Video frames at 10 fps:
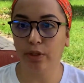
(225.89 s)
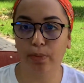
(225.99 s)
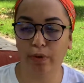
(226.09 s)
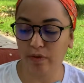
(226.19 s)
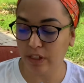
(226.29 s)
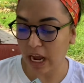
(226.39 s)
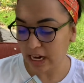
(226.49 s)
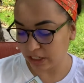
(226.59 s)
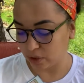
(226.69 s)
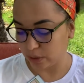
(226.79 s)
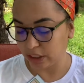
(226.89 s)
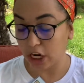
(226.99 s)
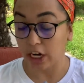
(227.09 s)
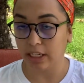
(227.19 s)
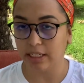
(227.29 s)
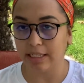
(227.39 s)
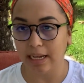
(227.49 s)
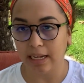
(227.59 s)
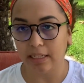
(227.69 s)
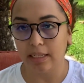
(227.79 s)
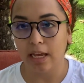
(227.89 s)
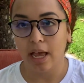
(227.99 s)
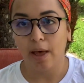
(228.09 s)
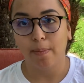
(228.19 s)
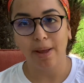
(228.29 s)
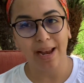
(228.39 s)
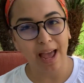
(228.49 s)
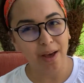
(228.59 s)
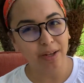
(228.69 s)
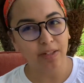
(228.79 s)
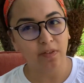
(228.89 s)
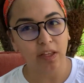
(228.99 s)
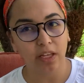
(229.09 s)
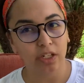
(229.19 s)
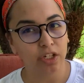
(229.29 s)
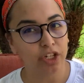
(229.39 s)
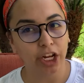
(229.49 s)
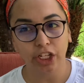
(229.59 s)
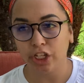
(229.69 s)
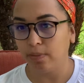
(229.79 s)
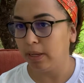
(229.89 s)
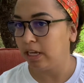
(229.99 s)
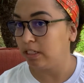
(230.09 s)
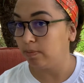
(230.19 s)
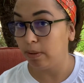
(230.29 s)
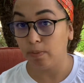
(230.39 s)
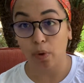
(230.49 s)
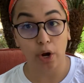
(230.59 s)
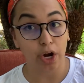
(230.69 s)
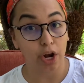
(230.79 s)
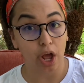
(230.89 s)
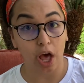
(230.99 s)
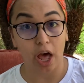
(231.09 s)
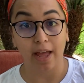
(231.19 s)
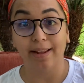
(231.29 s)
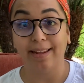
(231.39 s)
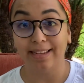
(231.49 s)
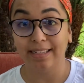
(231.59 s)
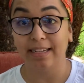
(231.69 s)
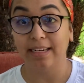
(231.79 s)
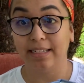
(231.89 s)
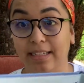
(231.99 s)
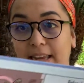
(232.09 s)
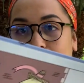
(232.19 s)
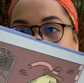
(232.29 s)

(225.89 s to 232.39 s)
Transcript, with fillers: to prove dinosaurs are extinct. But now his feelings are changing because people are not listening to him,